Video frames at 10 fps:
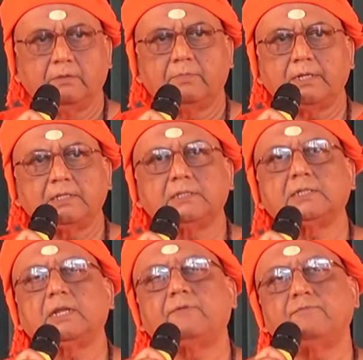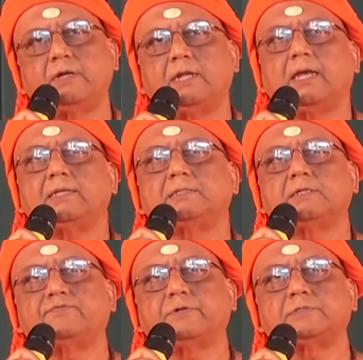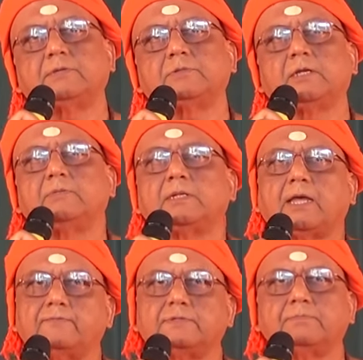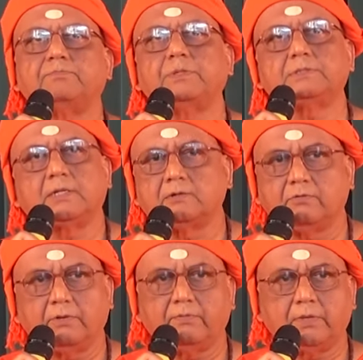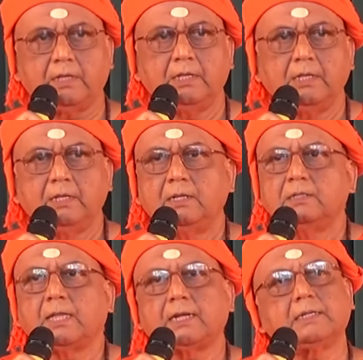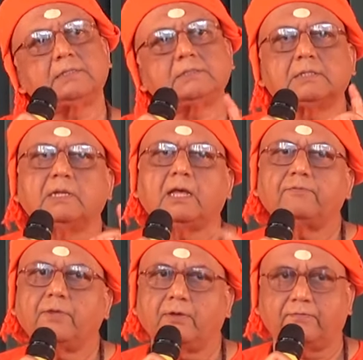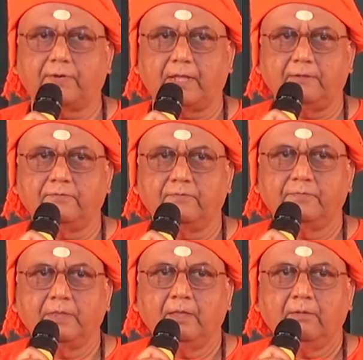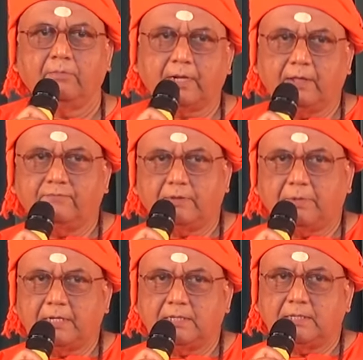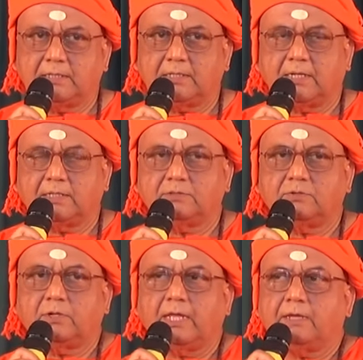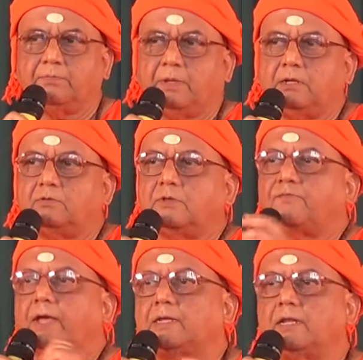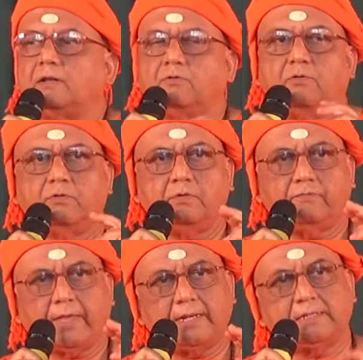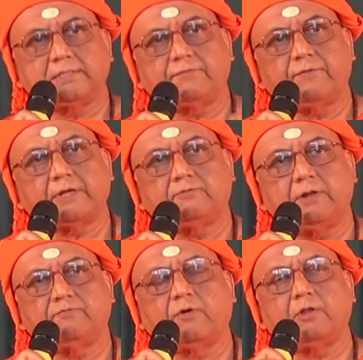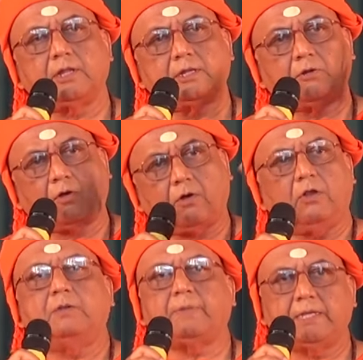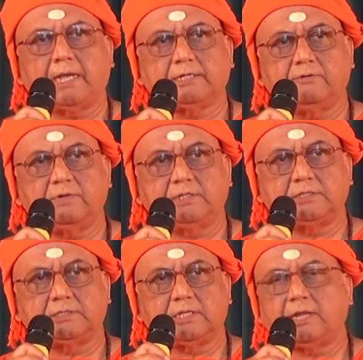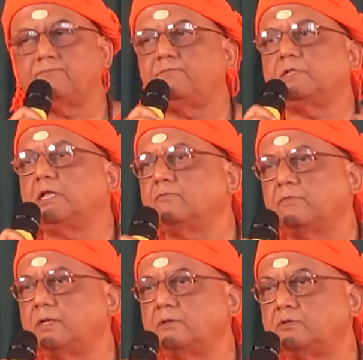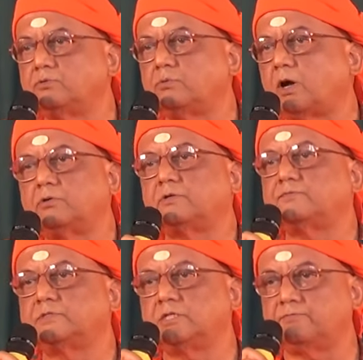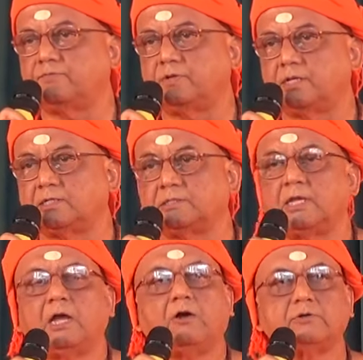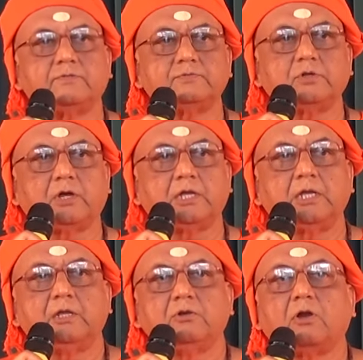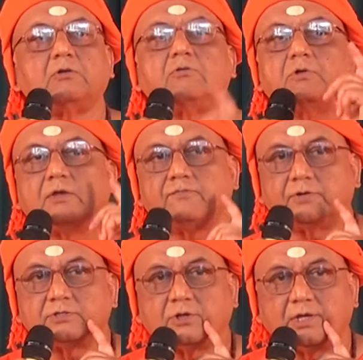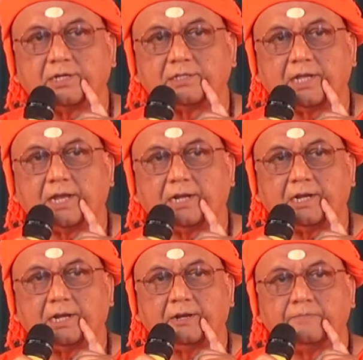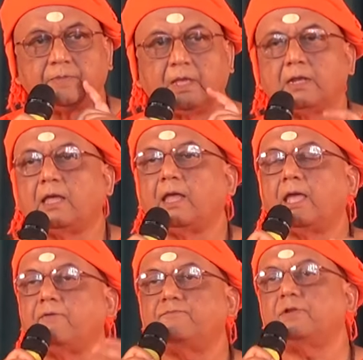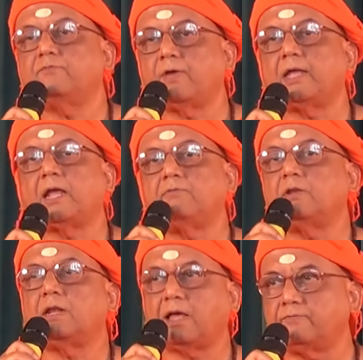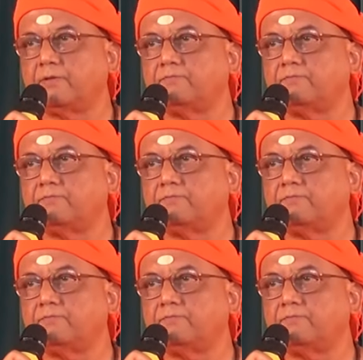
Meditation, every day I sit for some time and have some peace and go away. That is a way of life. But if the meditation has to take me to the final goal where its effect will fall on all my activities, that everything we will do out of cheerfulness, out of joy, not looking for joy at the end, and everywhere I will love